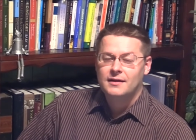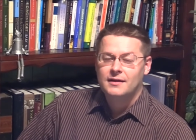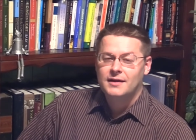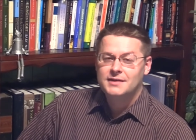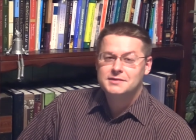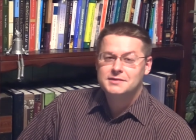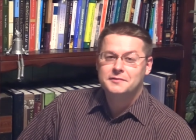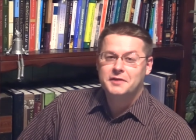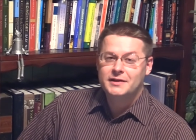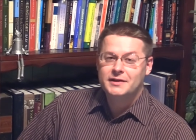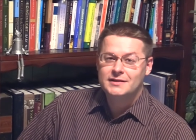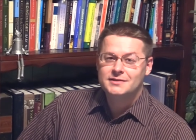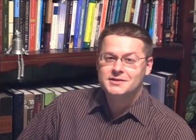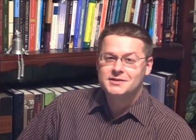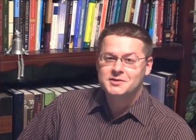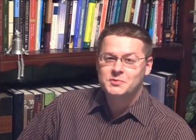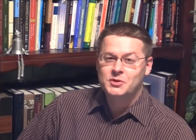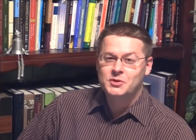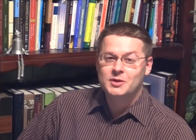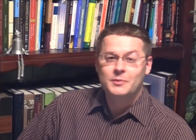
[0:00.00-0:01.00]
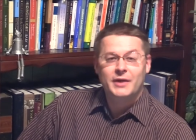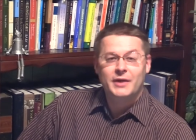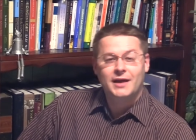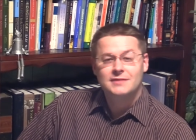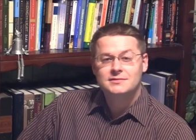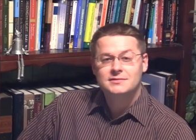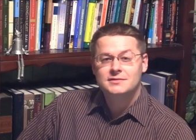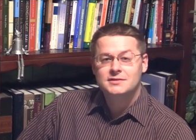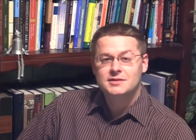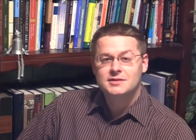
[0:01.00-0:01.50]
as if I didn't just put the
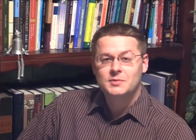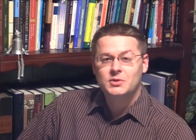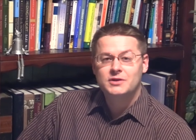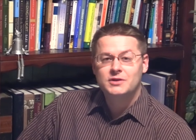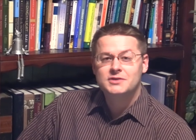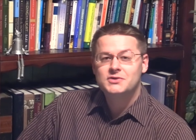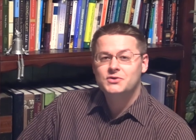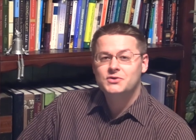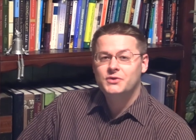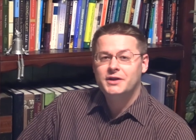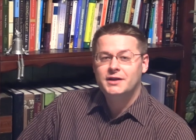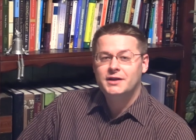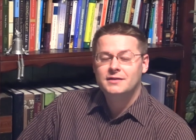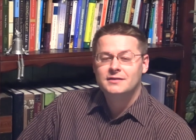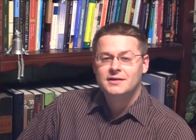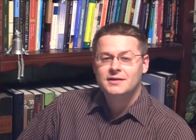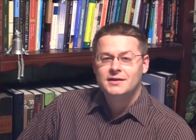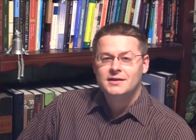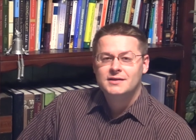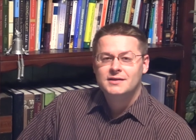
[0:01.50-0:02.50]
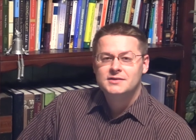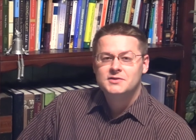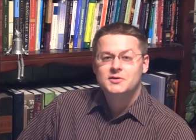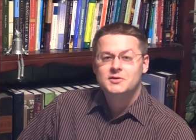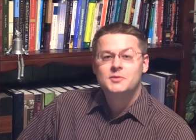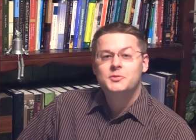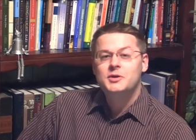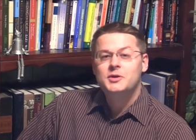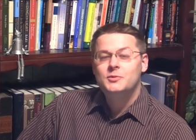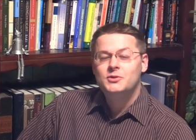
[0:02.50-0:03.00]
passages up on the screen so
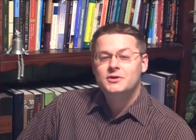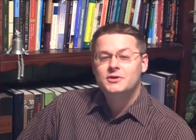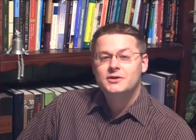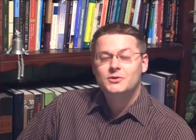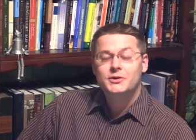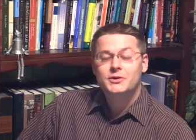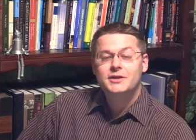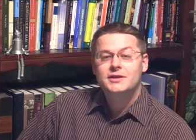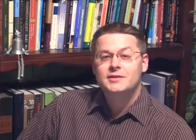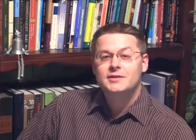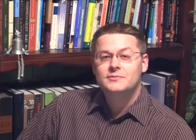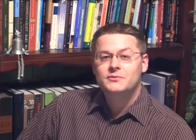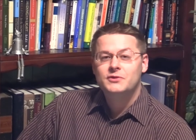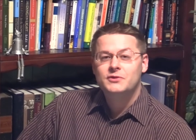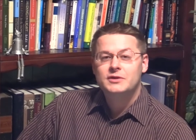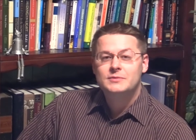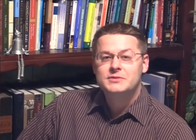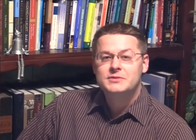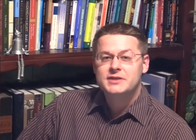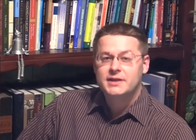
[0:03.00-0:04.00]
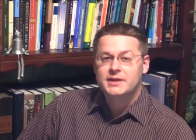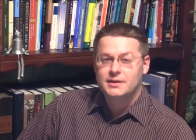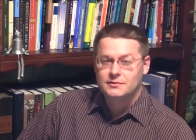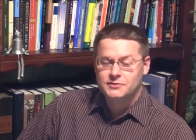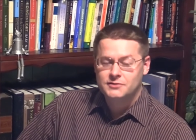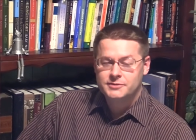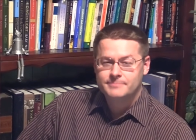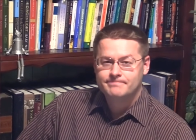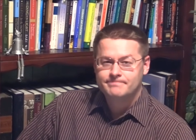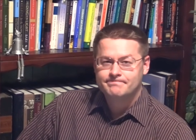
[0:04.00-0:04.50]
that people can read them for
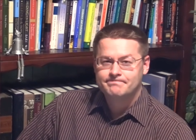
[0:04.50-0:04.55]
themselves.